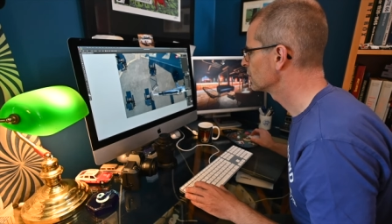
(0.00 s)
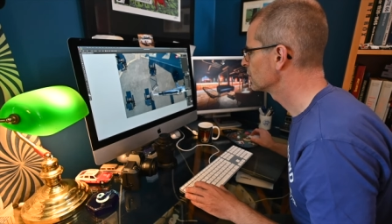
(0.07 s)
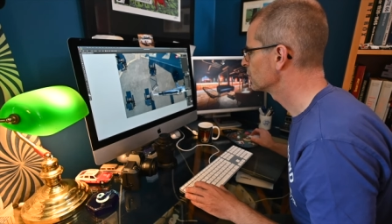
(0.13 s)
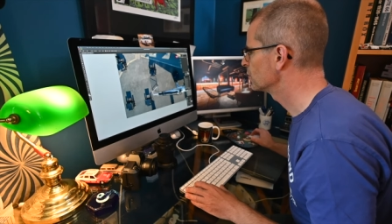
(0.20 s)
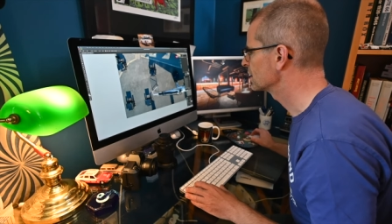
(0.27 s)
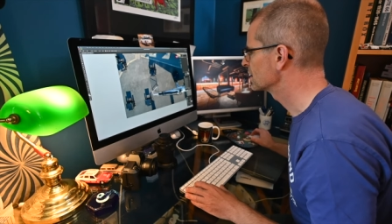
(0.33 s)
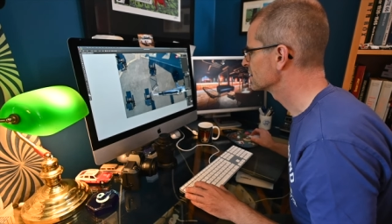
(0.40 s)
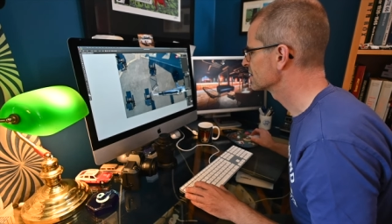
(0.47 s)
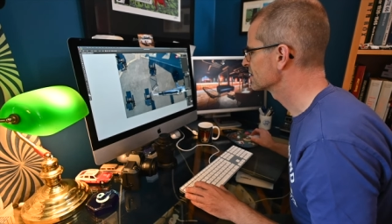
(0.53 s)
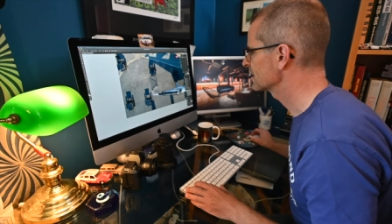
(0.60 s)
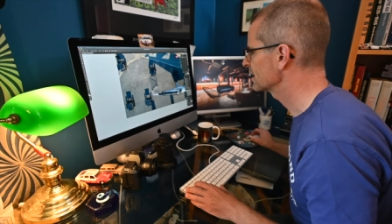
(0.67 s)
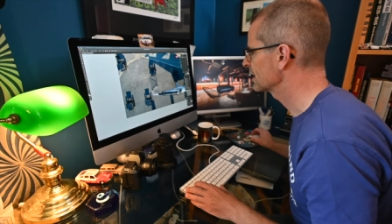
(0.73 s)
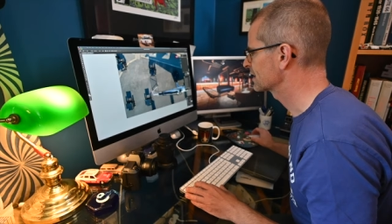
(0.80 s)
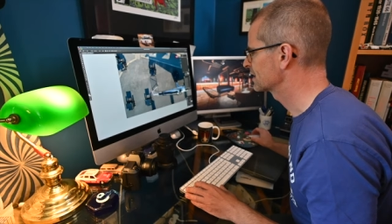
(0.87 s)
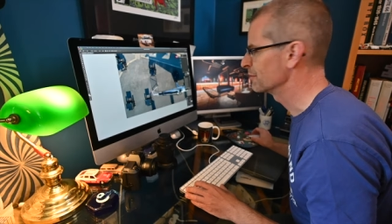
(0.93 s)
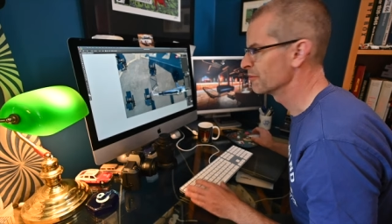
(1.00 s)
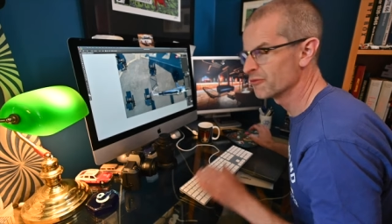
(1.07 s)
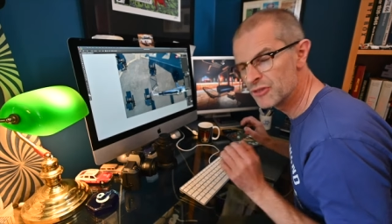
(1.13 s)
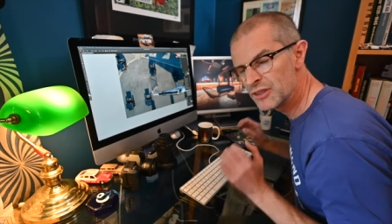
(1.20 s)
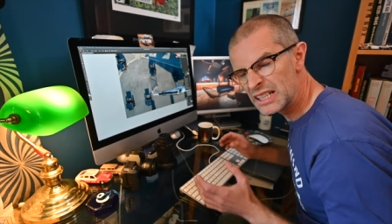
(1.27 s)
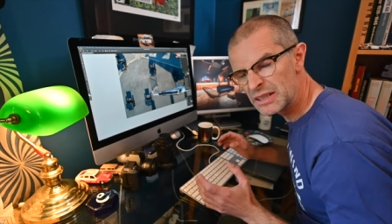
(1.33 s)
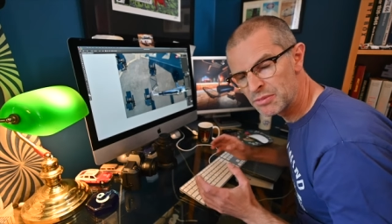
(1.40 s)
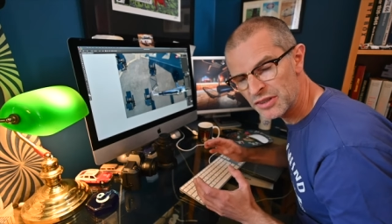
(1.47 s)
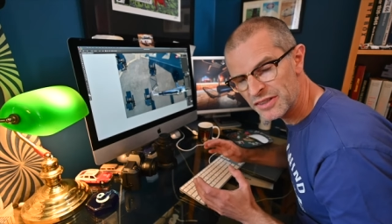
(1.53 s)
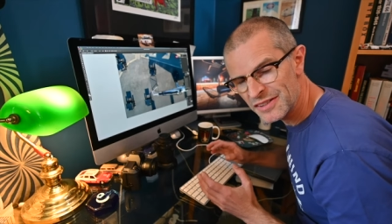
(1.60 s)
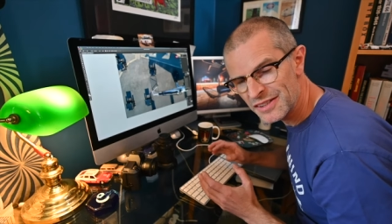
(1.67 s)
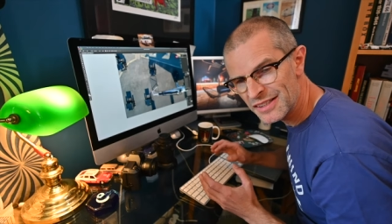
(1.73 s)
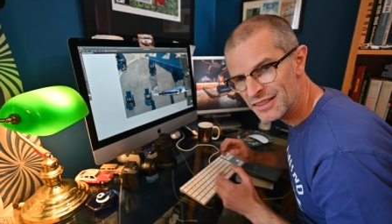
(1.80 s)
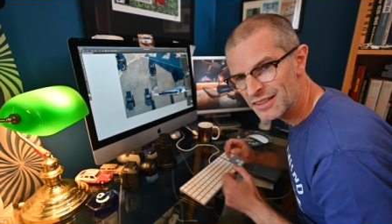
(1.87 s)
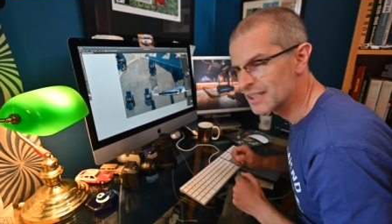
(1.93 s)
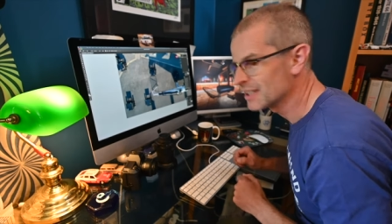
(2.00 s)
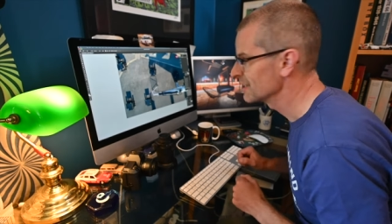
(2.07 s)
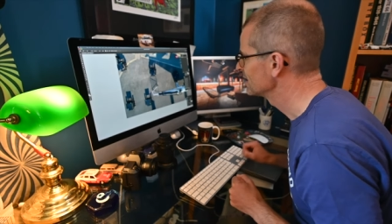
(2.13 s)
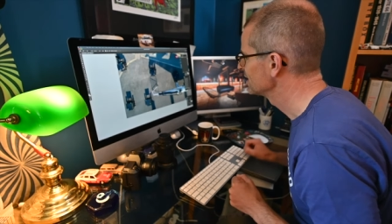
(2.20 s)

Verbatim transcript: we can select them really precisely.